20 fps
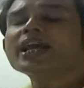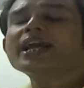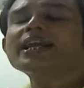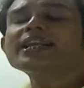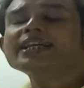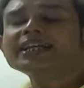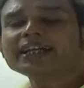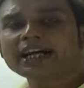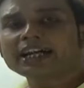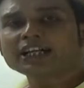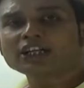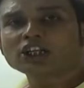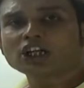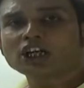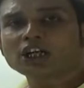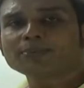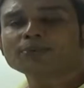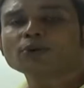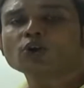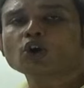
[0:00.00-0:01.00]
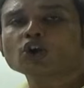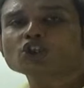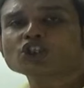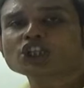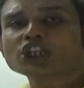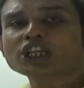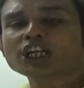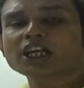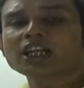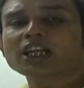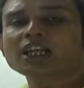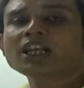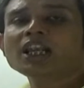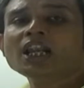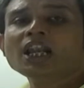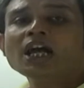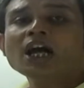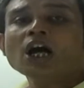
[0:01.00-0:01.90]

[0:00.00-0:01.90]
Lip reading: any kind of logical